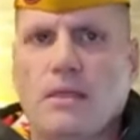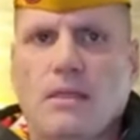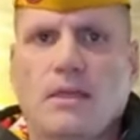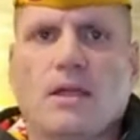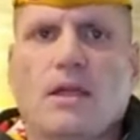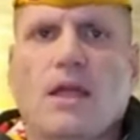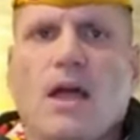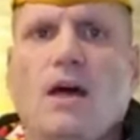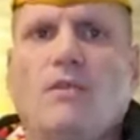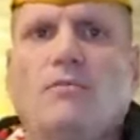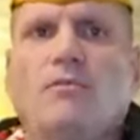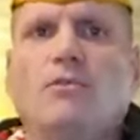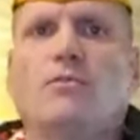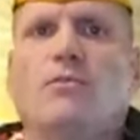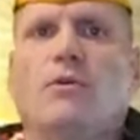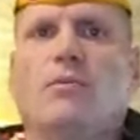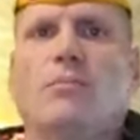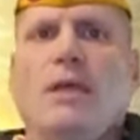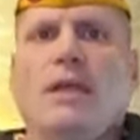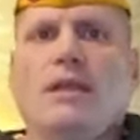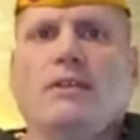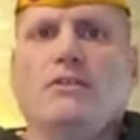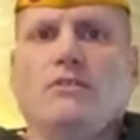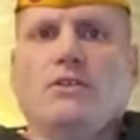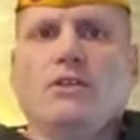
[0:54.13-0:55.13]
the cover
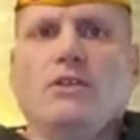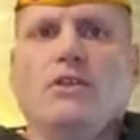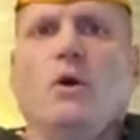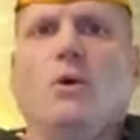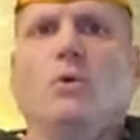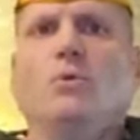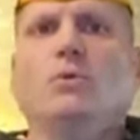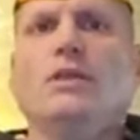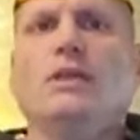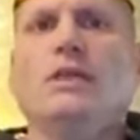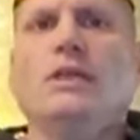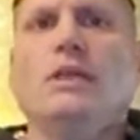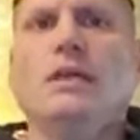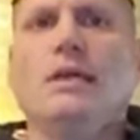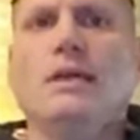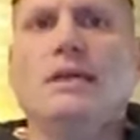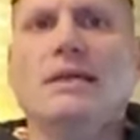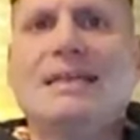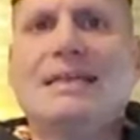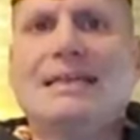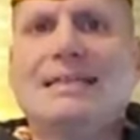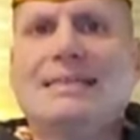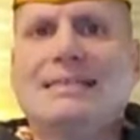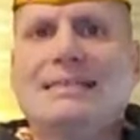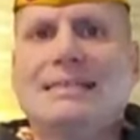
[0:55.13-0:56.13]
remains the only
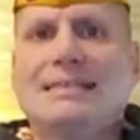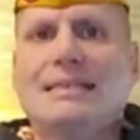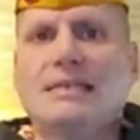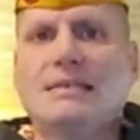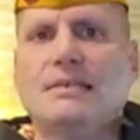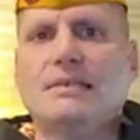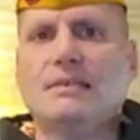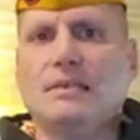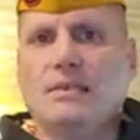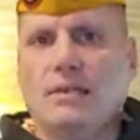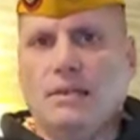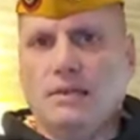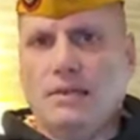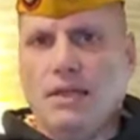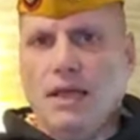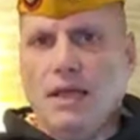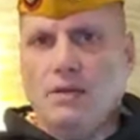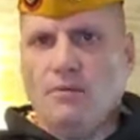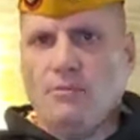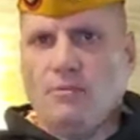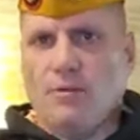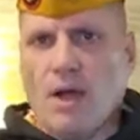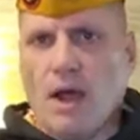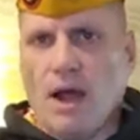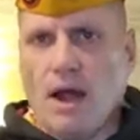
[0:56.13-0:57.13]
consistent
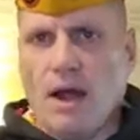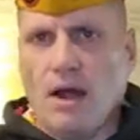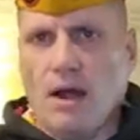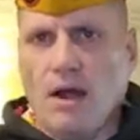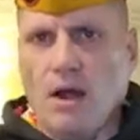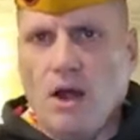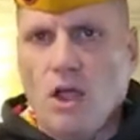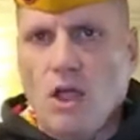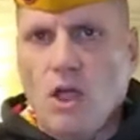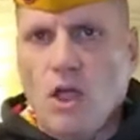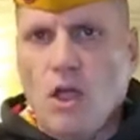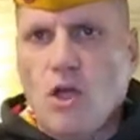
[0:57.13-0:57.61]
identifier